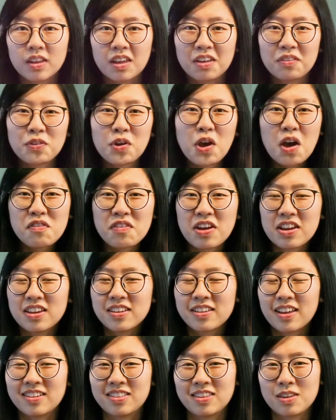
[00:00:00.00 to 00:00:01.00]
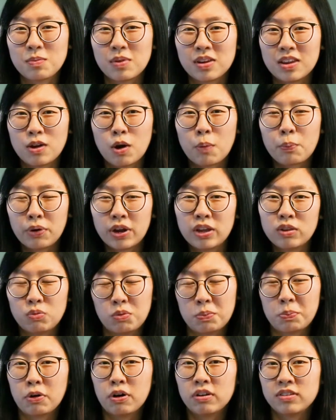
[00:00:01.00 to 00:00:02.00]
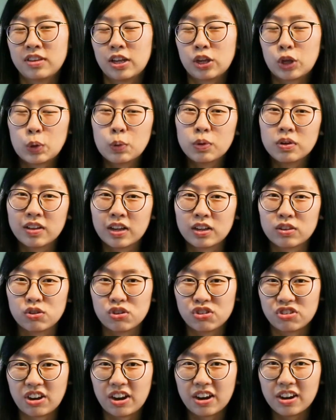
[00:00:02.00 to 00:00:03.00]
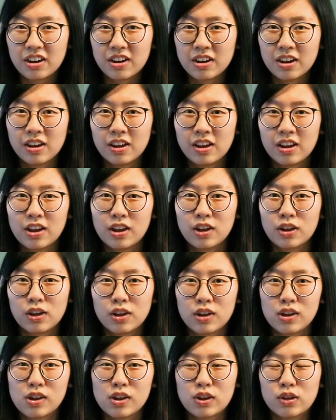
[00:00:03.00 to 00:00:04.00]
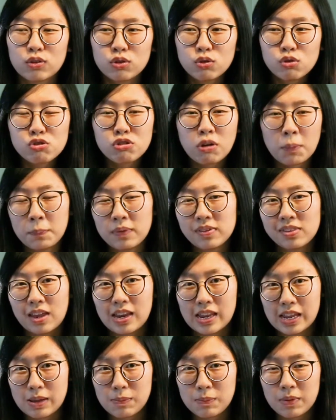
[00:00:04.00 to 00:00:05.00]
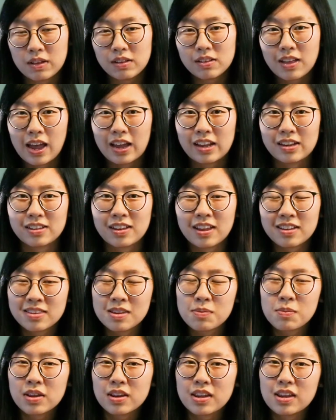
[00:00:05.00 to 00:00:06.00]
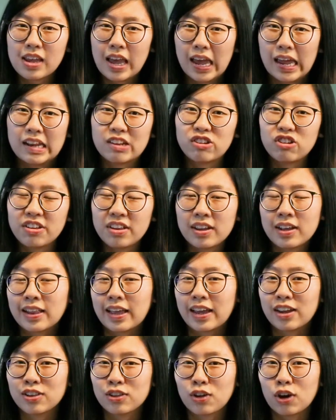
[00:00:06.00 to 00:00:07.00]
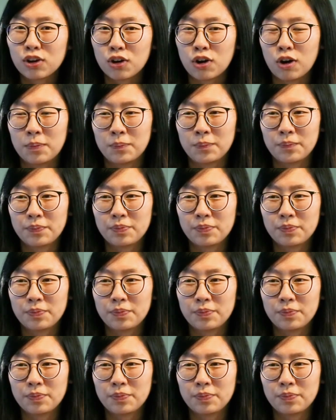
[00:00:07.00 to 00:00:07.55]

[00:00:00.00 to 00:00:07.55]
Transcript: If you have any testimony or praise reports that you would like to share, do drop us an email at testimony at gtclang.com.